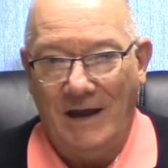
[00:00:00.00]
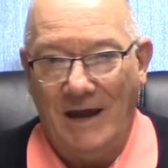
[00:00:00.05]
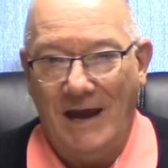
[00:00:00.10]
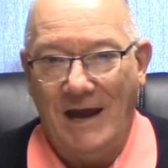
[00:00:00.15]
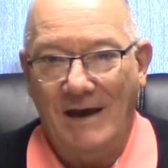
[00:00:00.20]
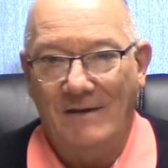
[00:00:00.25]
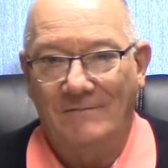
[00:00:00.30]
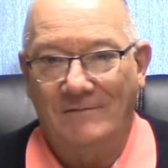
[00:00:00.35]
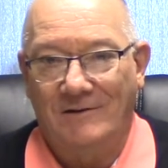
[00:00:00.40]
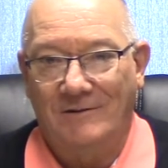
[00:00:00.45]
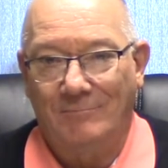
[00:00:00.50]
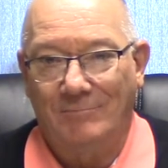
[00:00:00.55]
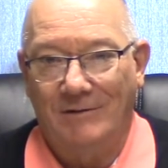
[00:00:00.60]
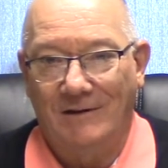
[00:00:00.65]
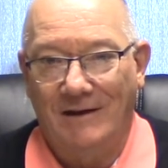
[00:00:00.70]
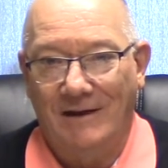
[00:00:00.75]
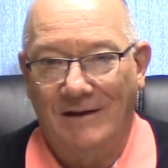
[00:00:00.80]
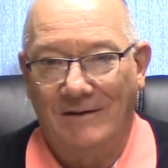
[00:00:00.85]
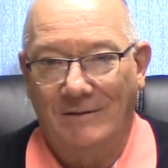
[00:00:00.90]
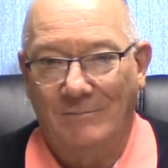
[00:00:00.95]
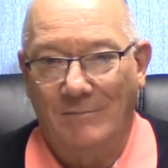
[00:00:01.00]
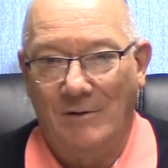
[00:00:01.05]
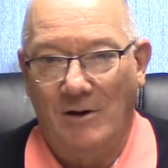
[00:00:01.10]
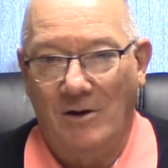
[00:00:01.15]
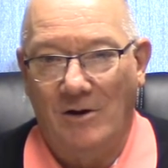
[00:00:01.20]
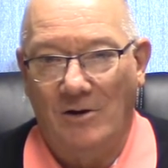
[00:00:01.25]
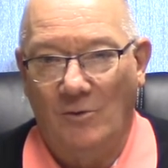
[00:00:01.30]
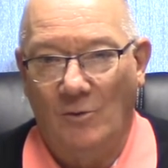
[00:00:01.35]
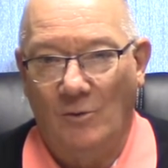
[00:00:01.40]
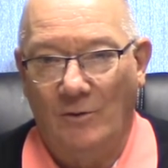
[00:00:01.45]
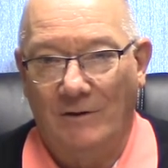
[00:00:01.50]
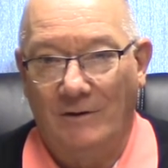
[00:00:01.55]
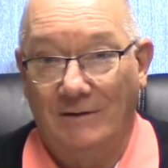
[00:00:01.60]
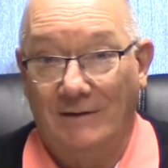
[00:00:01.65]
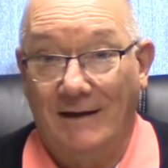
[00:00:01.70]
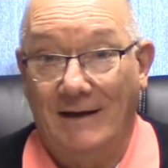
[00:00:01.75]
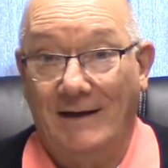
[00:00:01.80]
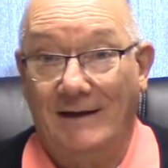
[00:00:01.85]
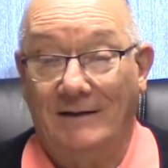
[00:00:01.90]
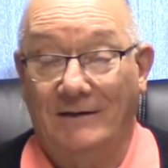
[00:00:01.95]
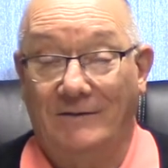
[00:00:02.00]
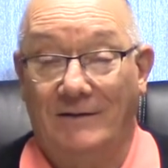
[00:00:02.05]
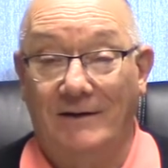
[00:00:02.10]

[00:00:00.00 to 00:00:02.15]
have to play the ball where it lies.